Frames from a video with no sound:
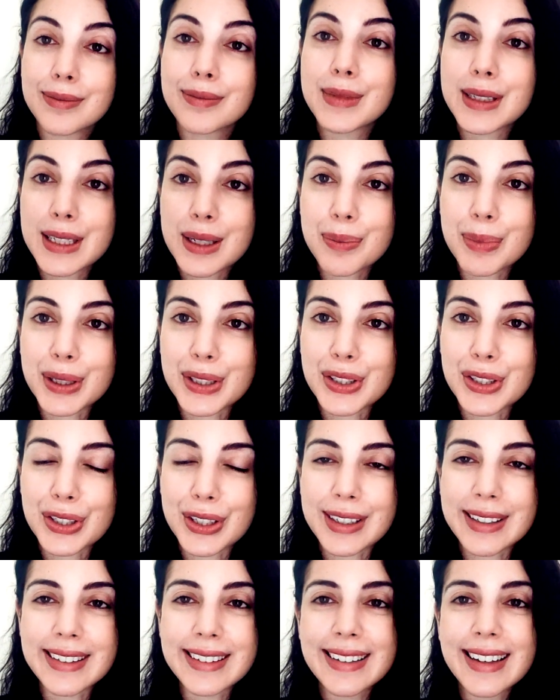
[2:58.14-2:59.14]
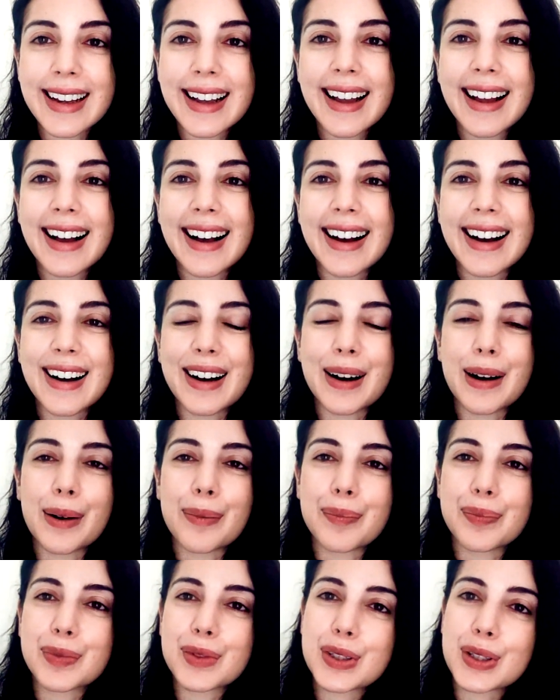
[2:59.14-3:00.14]
Mr. Bachchan.
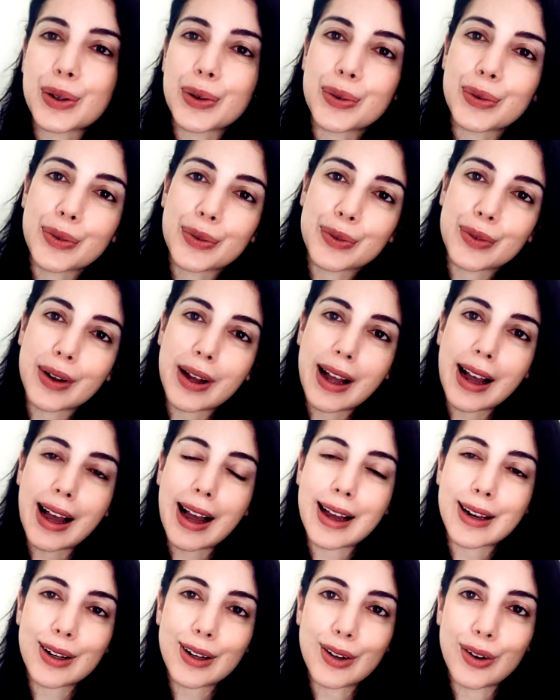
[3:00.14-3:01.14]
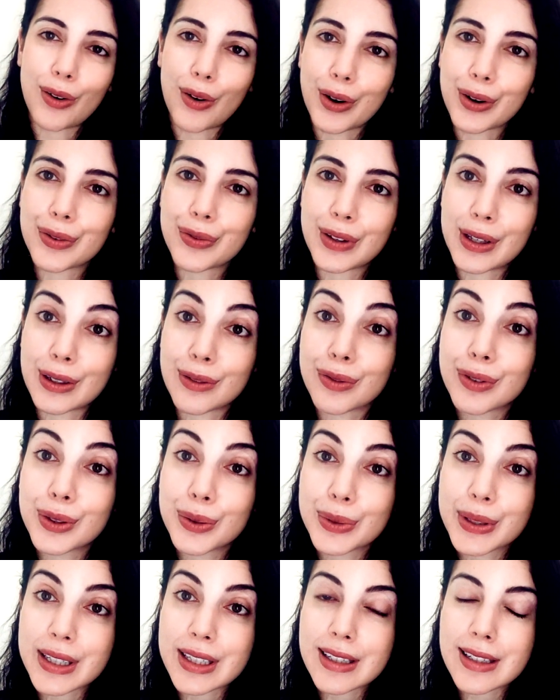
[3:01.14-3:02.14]
So I had a lot of
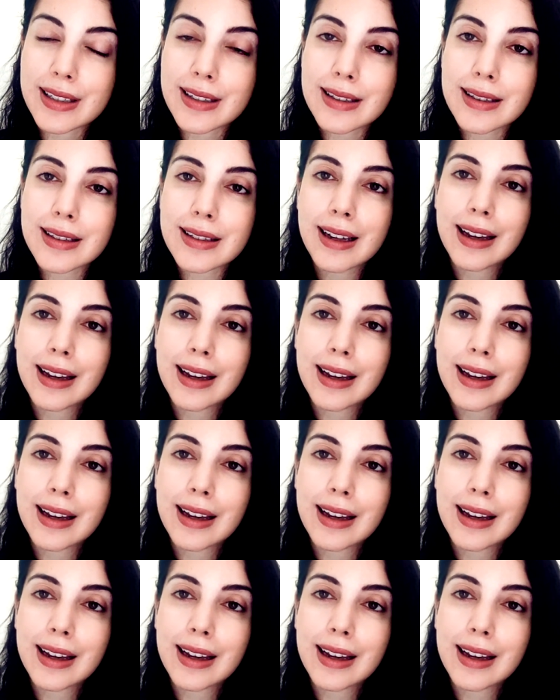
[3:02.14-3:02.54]
influences.